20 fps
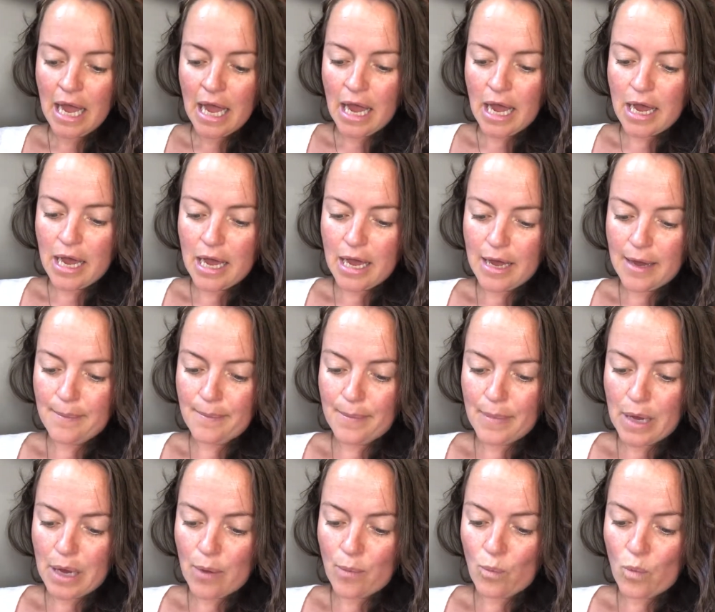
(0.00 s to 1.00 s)

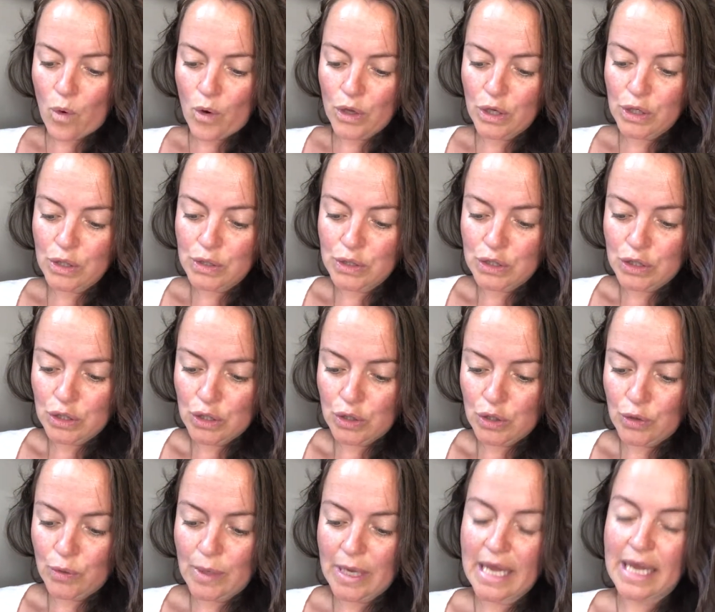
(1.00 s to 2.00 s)
And what you
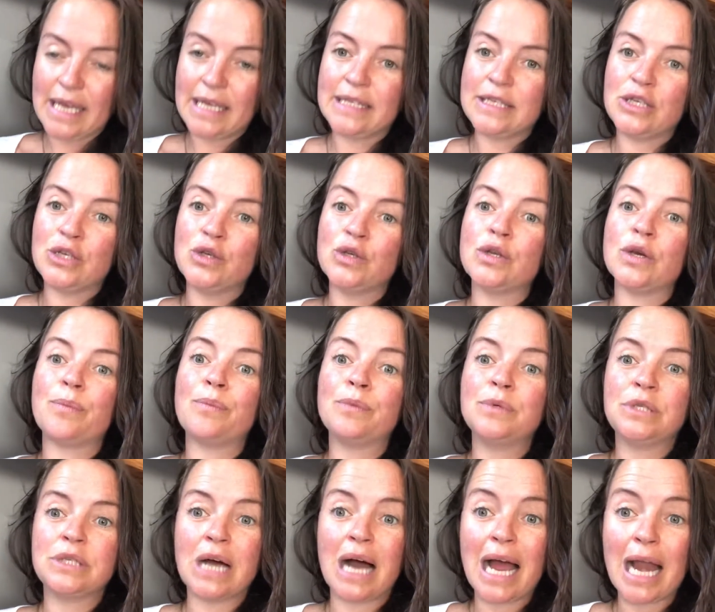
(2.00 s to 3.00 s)
do is you
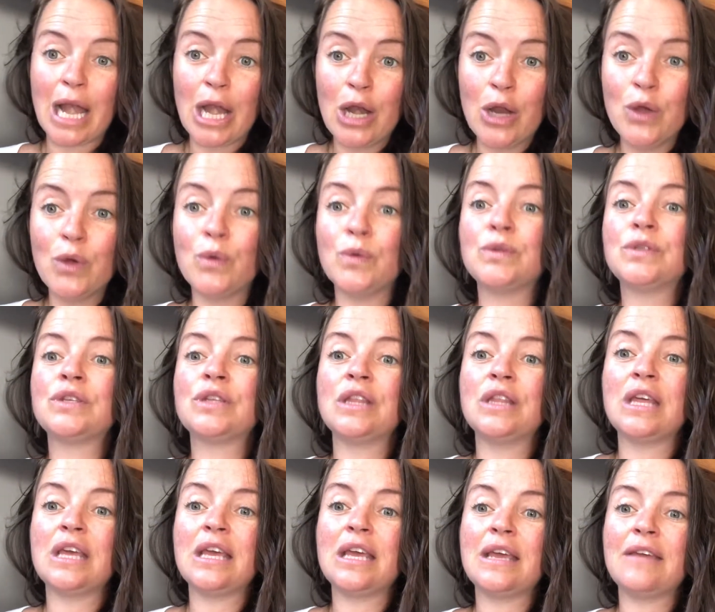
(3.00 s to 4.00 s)
dilute
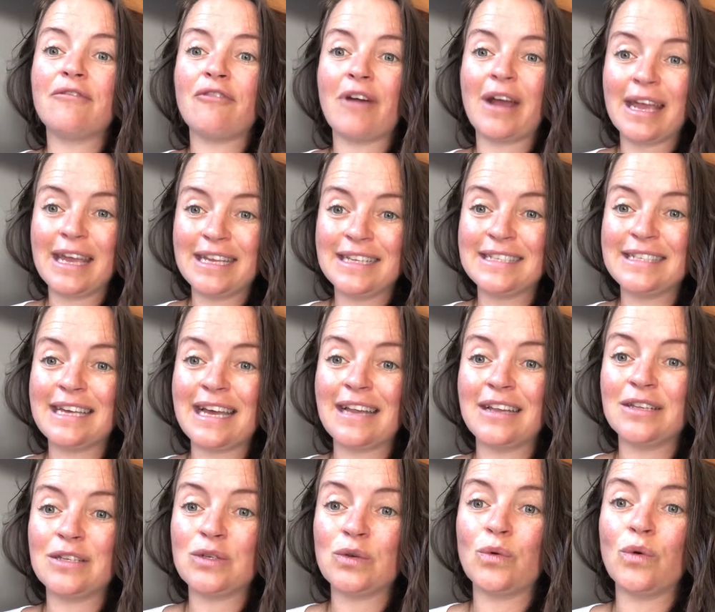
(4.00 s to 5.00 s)
the
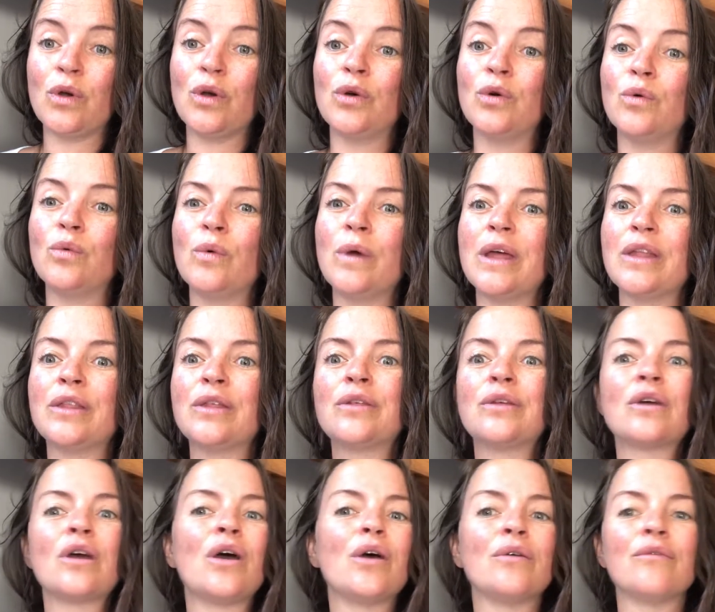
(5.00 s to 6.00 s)
frankincense oil
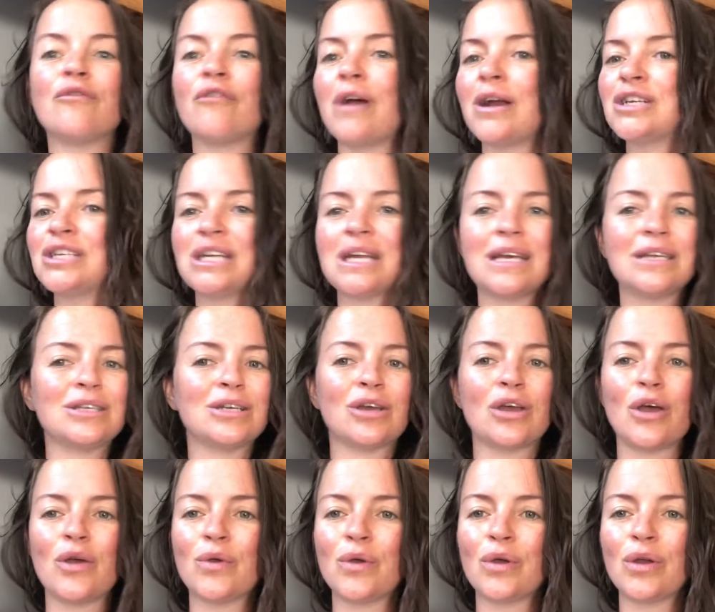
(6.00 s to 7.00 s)
with fractionated
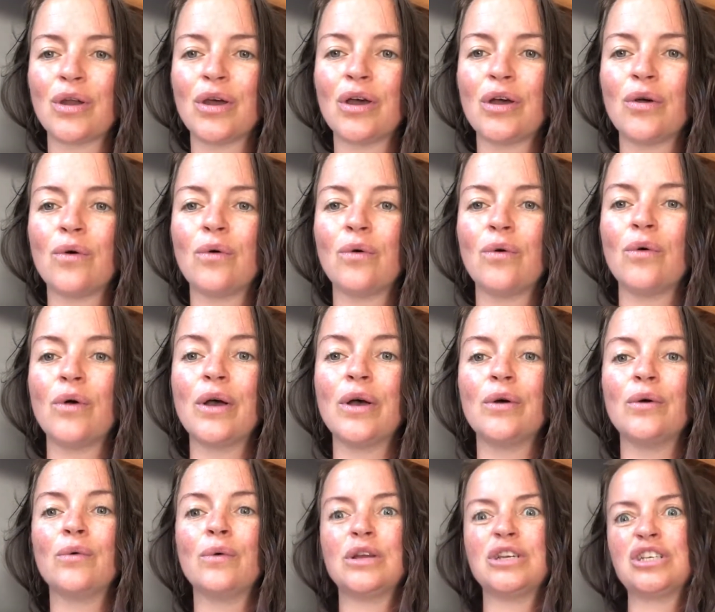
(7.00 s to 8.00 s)
coconut
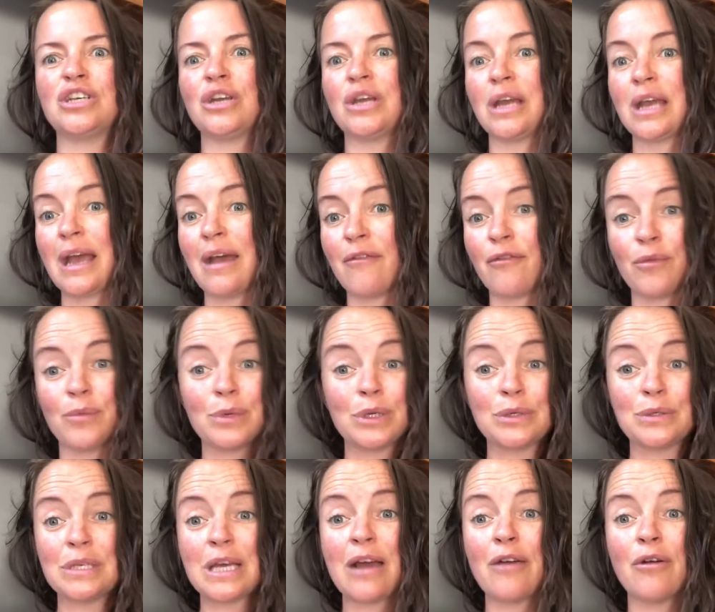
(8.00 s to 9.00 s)
oil, which you can get from
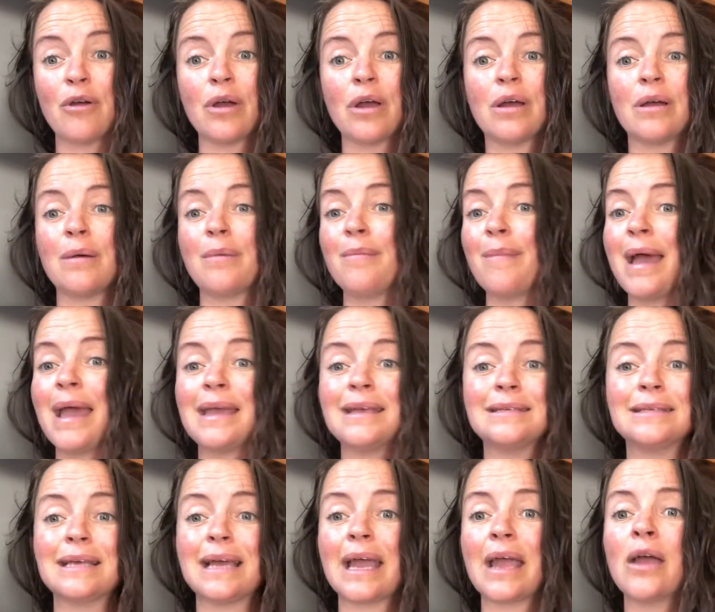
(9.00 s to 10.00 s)
doTerra.
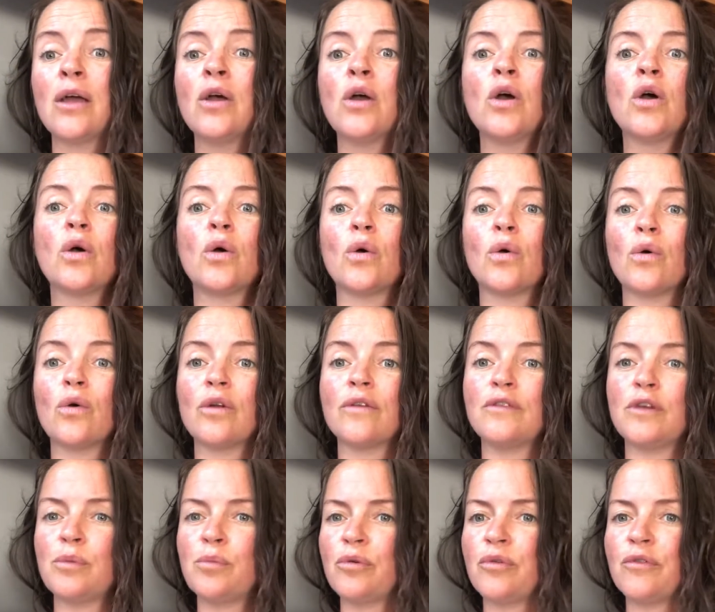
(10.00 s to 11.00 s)
Amazing. Or
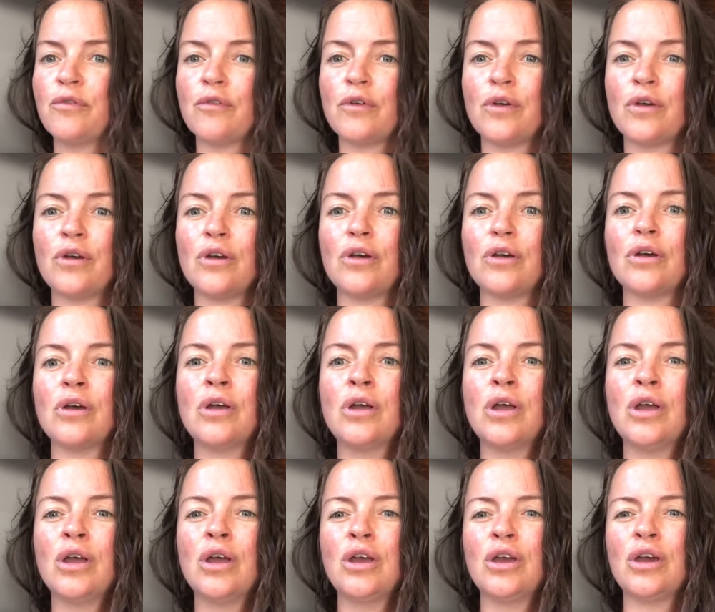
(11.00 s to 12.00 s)
if you prefer
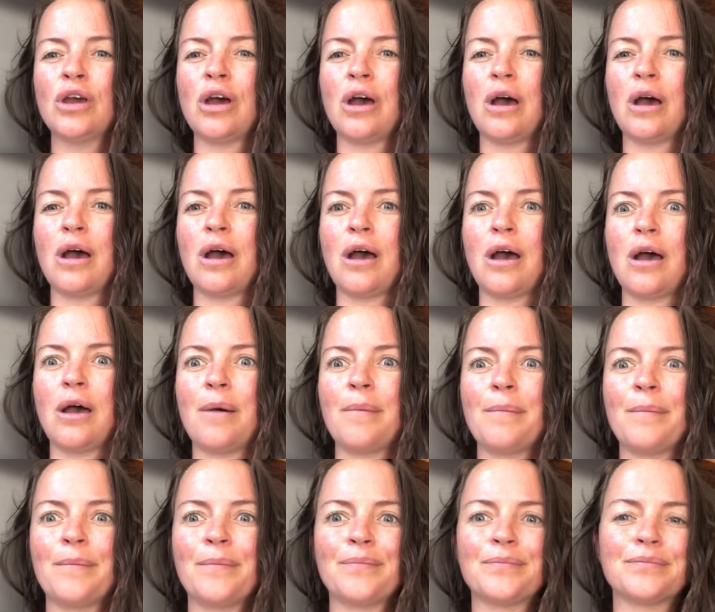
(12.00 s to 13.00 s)

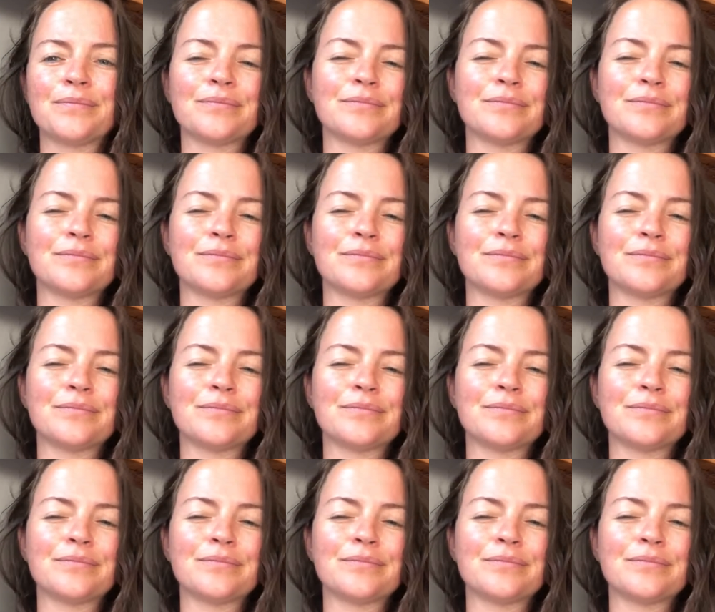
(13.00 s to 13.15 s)
almond